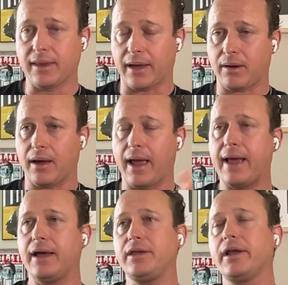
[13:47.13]
Like,
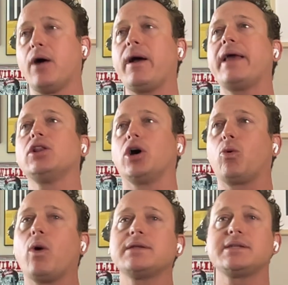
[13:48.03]
and
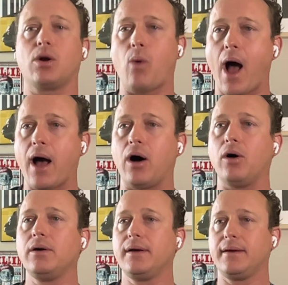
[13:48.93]
look, once in a
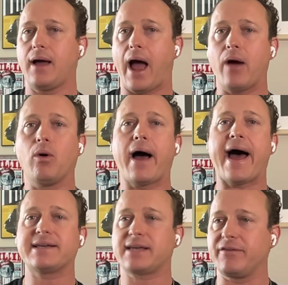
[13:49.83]
while, I will
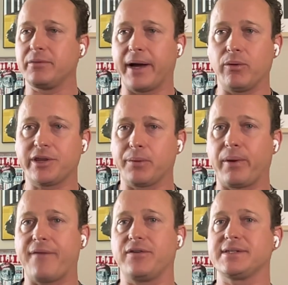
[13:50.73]
ask everybody what their
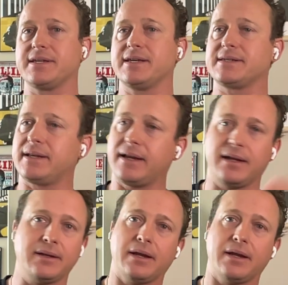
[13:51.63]
preference is, and